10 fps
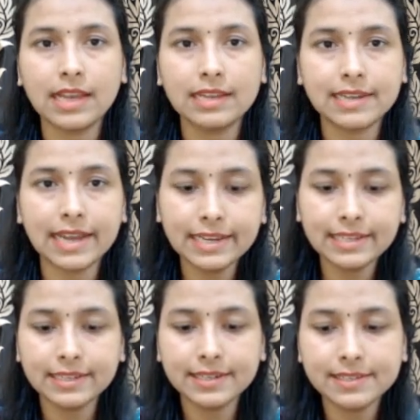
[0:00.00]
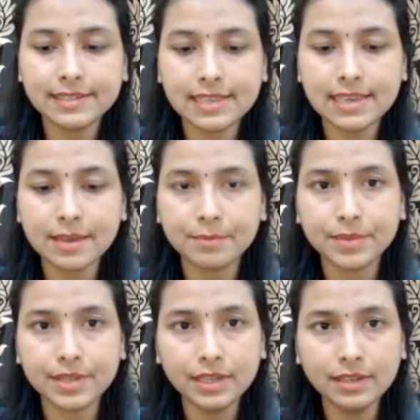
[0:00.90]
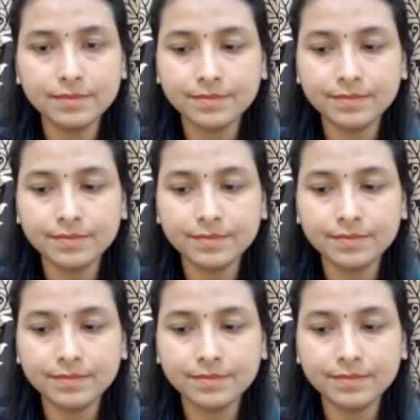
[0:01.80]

I'll write here cmd.